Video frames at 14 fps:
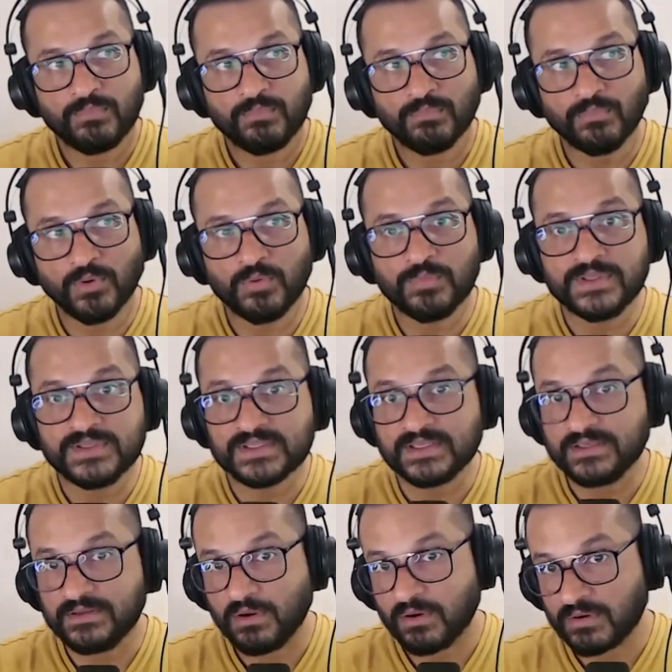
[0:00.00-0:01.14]
moments
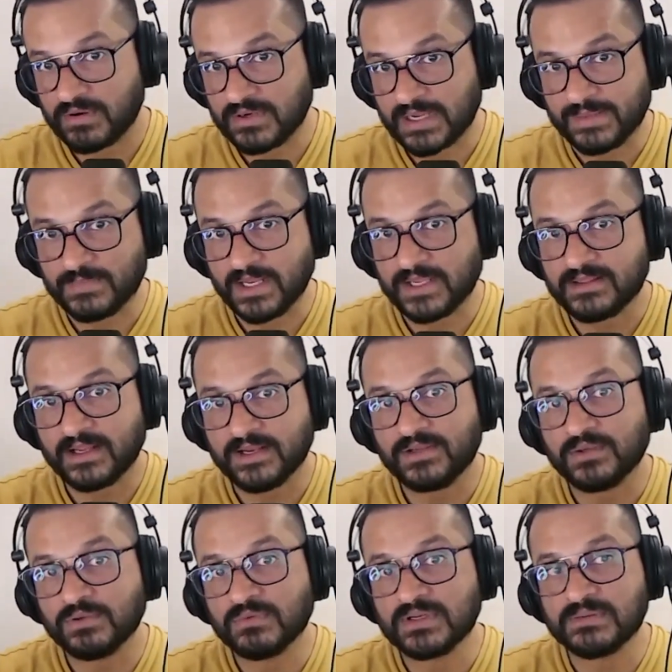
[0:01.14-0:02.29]
in your timeline that
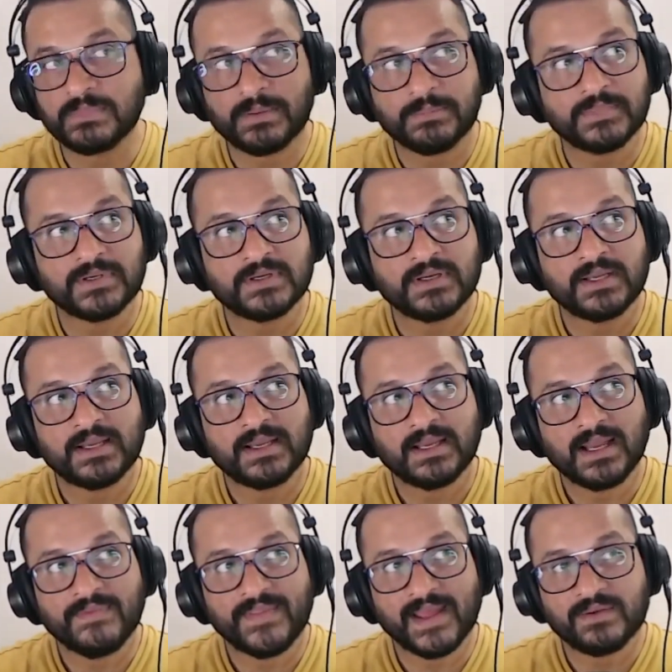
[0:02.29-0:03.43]
you will remember,
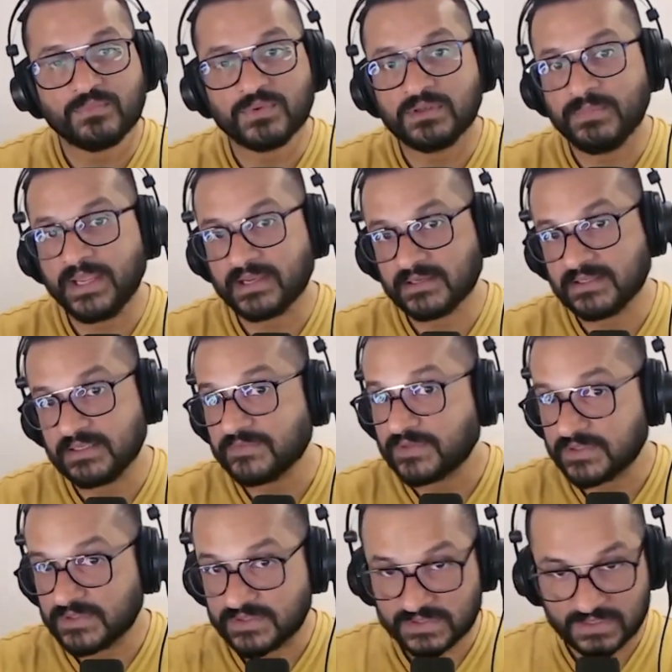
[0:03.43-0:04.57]
and that will make a
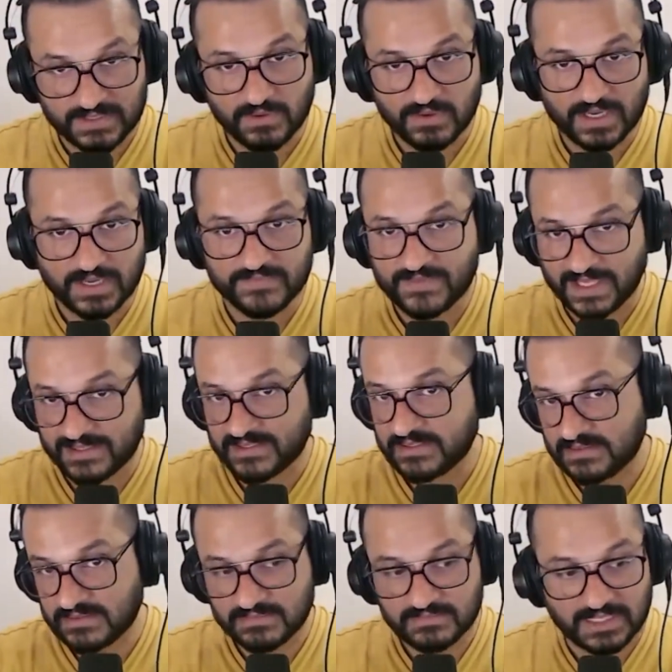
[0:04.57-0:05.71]
difference in your life.
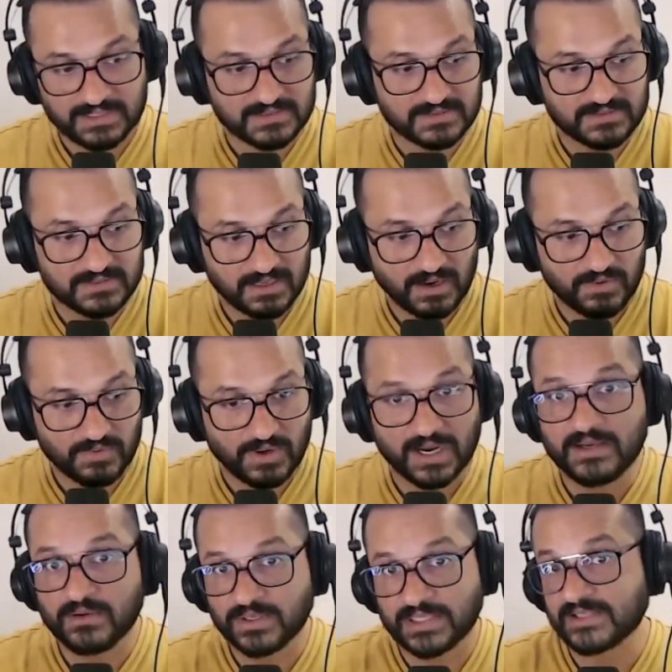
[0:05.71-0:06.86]
That's how I
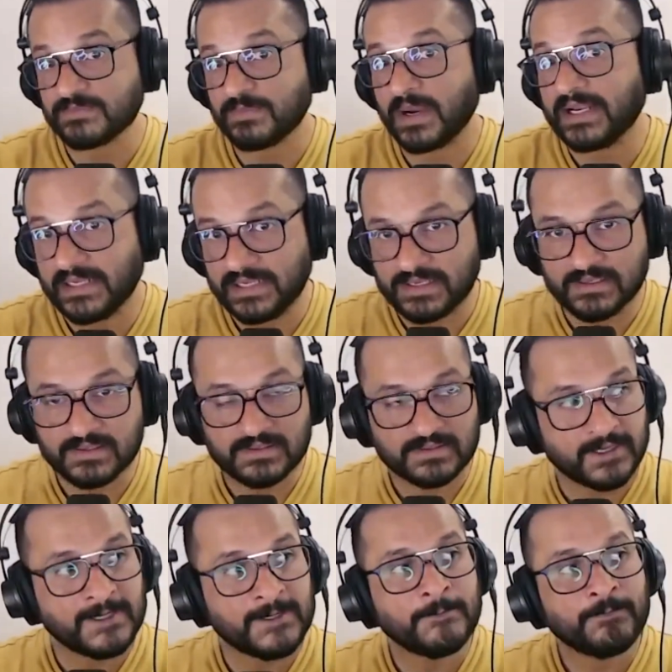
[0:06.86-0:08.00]
look. That's my deal,
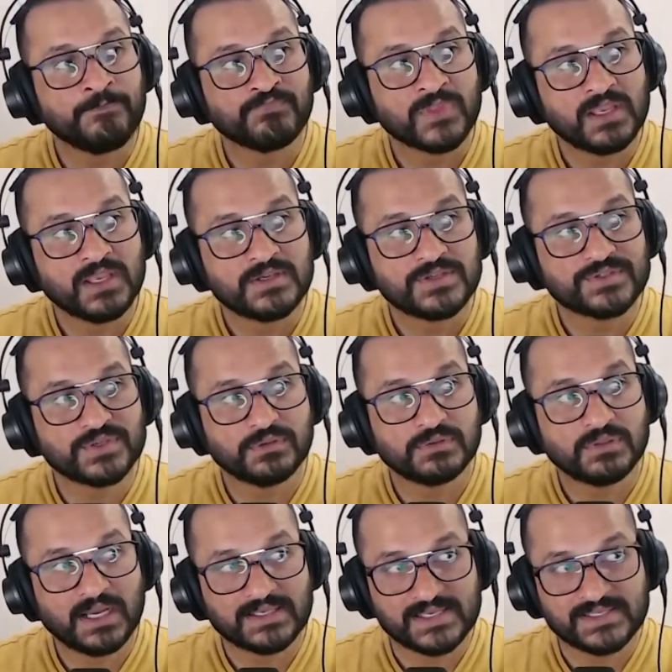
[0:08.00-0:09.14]
right? So
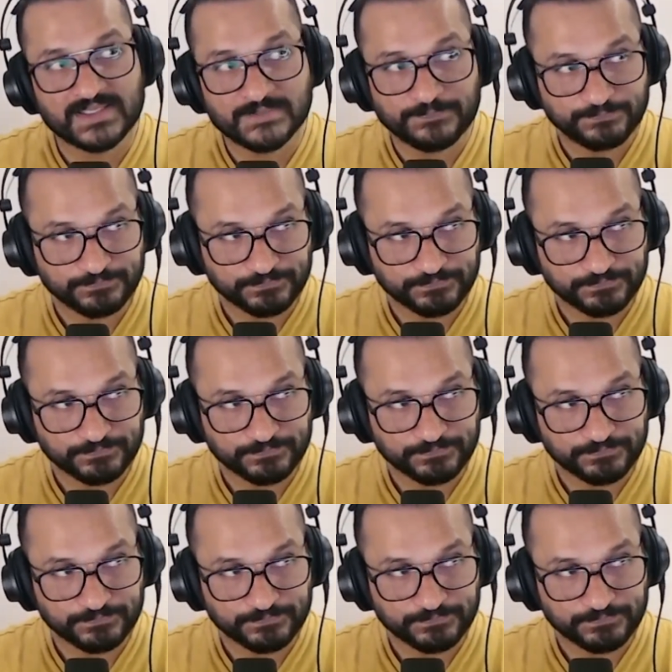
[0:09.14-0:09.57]
as I said,